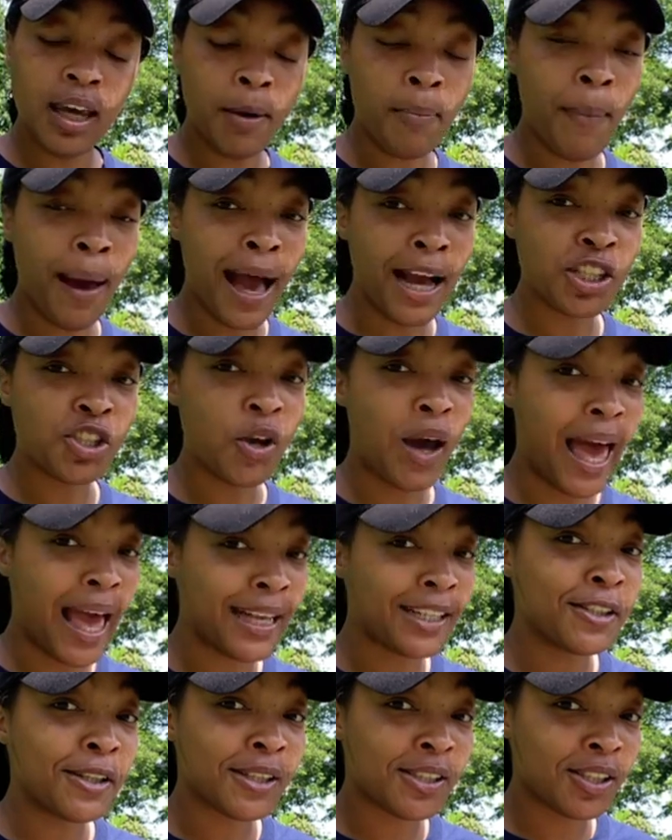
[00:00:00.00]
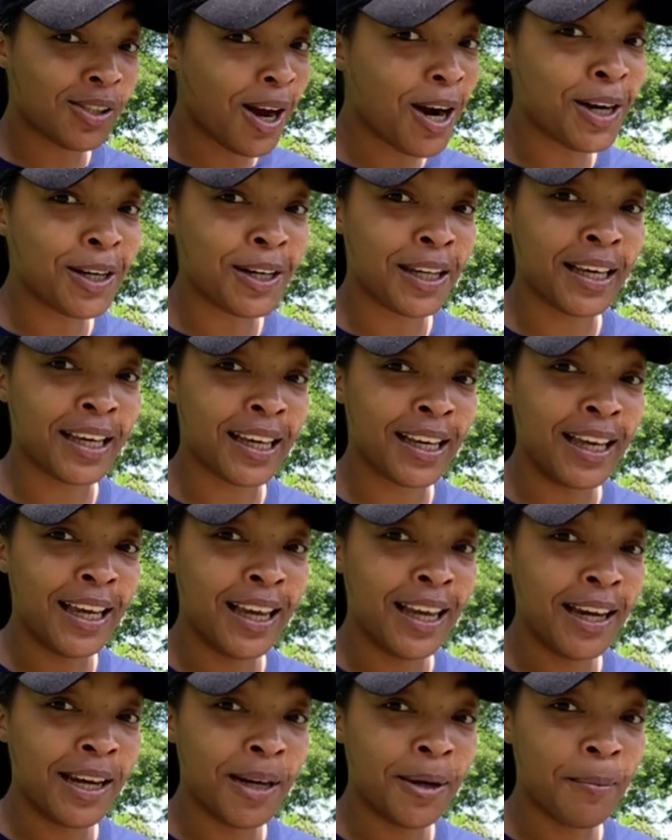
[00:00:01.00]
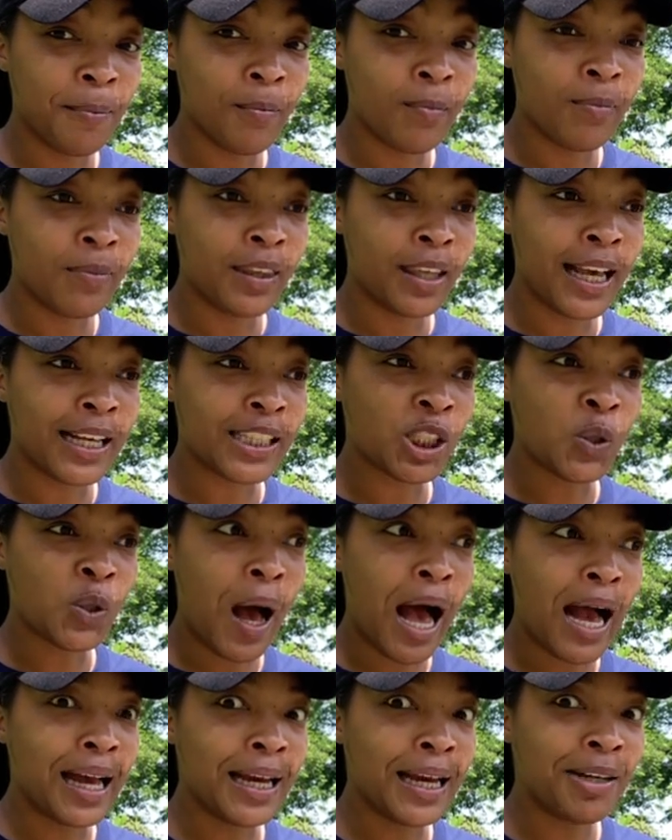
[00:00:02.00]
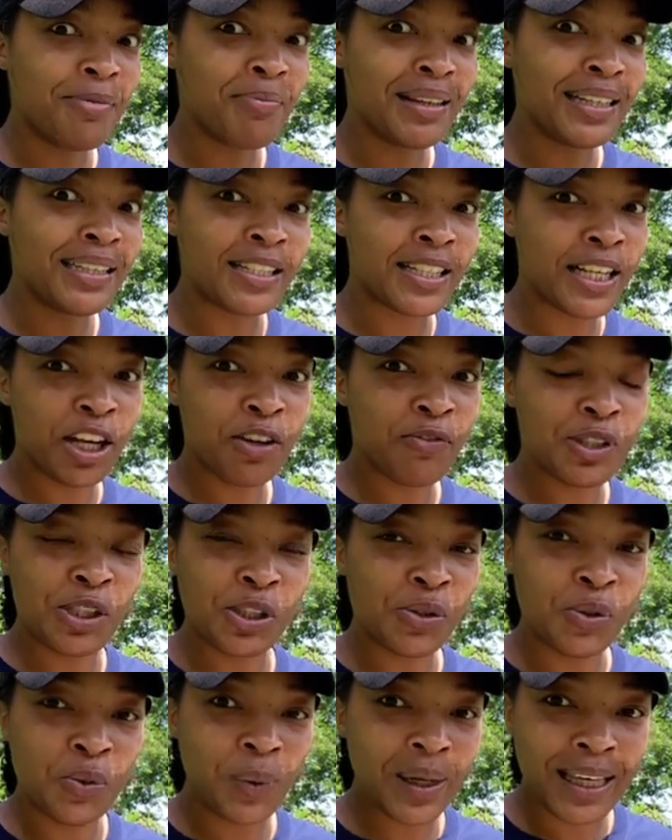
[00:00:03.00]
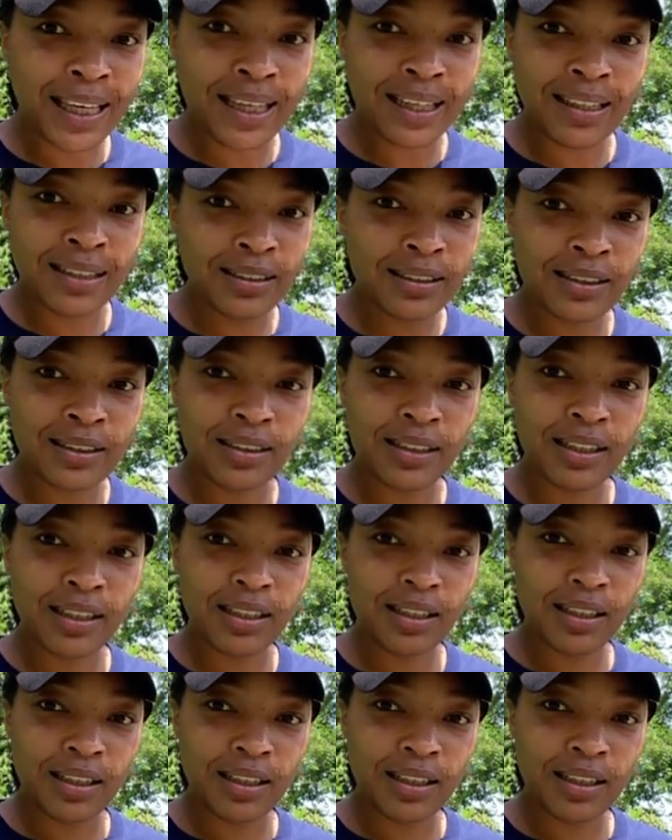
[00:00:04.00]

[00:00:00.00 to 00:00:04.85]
And mind you, I had just started. So I couldn't be sick for two weeks.